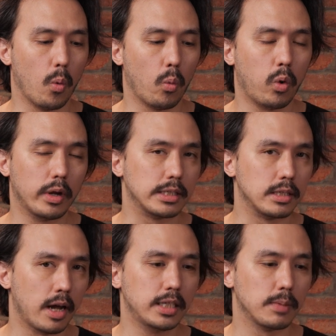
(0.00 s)
What is
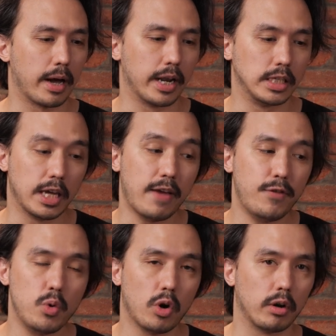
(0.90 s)
nice about it is
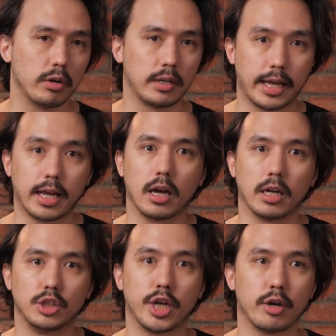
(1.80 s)
if you got like
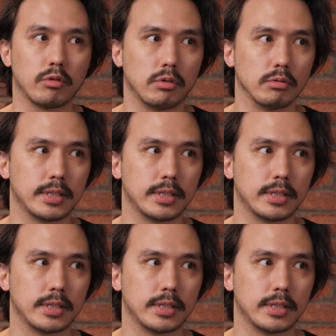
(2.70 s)
a general